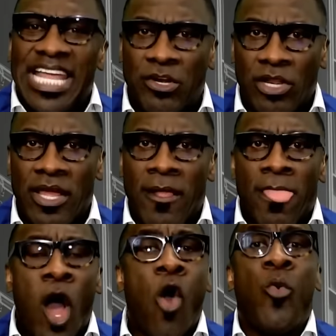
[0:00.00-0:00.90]
literally.
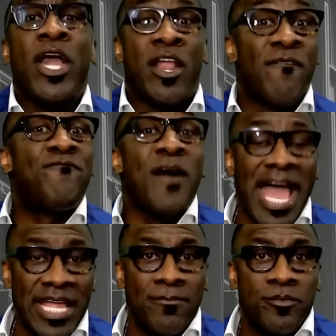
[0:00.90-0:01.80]
Oh, we're going to
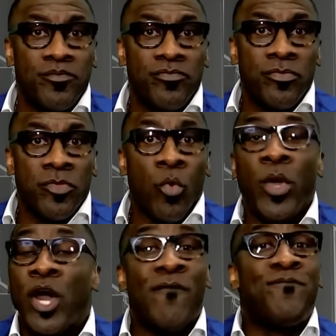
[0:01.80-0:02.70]
fight.
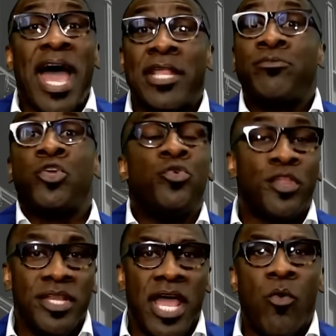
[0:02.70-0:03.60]
We're going to fight them tooth
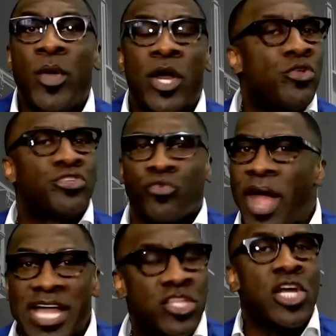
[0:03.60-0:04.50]
and nail. We're going to
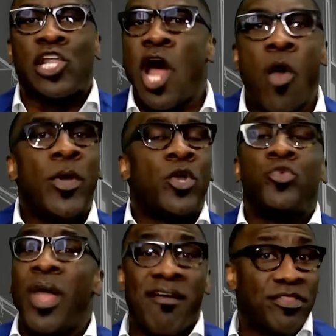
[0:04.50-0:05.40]
scratch and claw. We're going
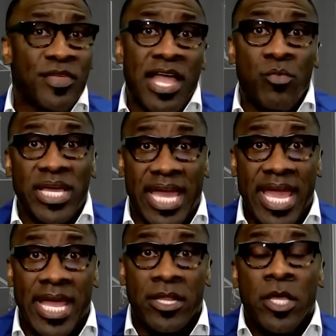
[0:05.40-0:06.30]
to do everything we
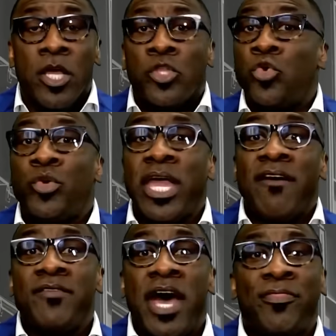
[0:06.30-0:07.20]
can. You
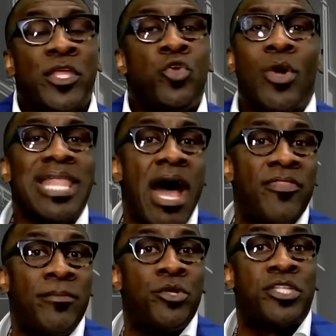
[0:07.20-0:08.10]
give nothing, you allow
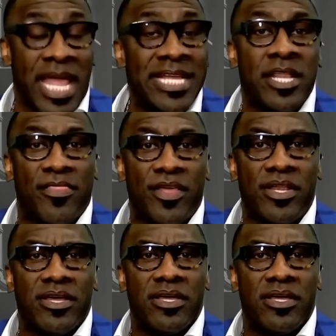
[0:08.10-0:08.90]
them to take nothing.